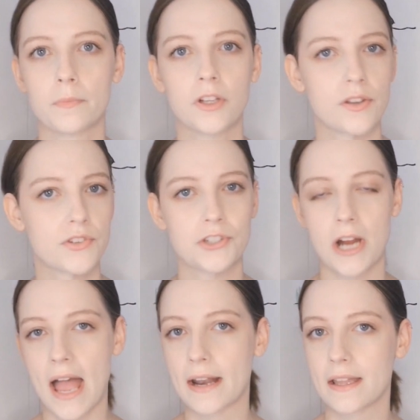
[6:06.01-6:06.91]

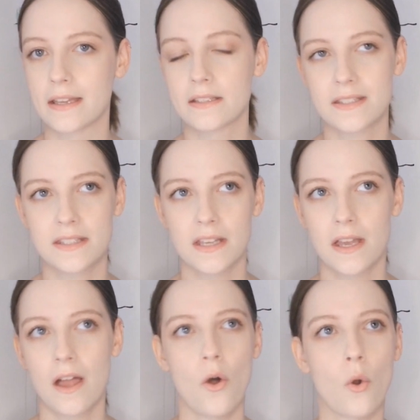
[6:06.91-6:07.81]
cluster headaches,
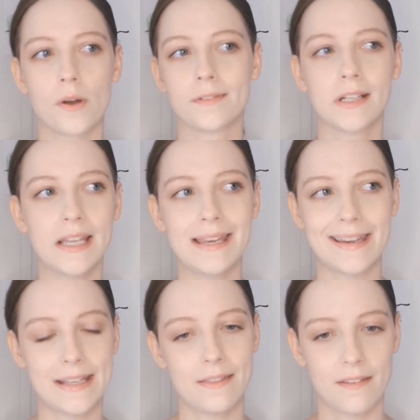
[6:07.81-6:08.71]
or really
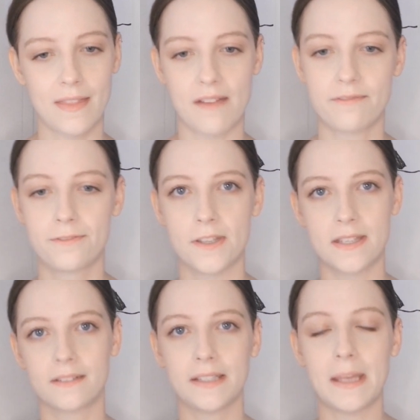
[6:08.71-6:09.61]
anything that
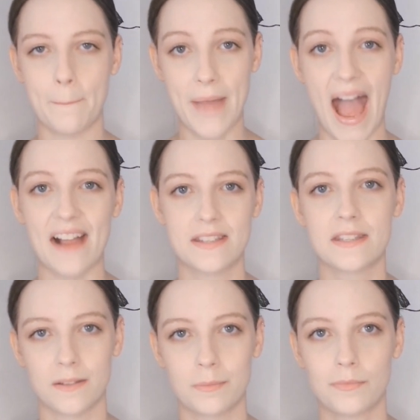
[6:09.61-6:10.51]
physically
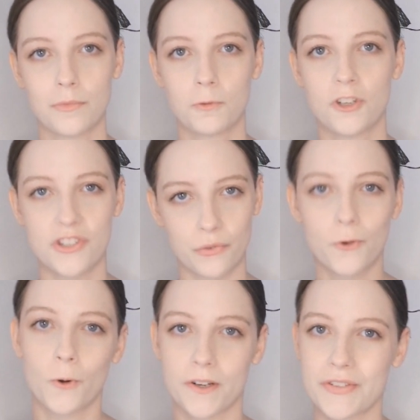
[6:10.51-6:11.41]
impacts them is,
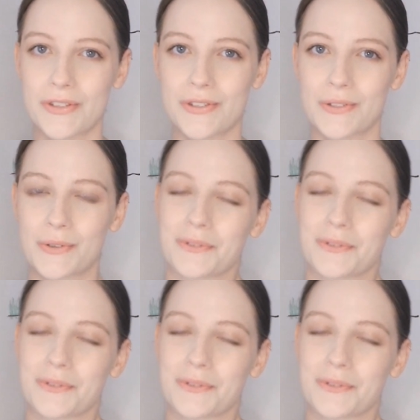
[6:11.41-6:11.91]
of course,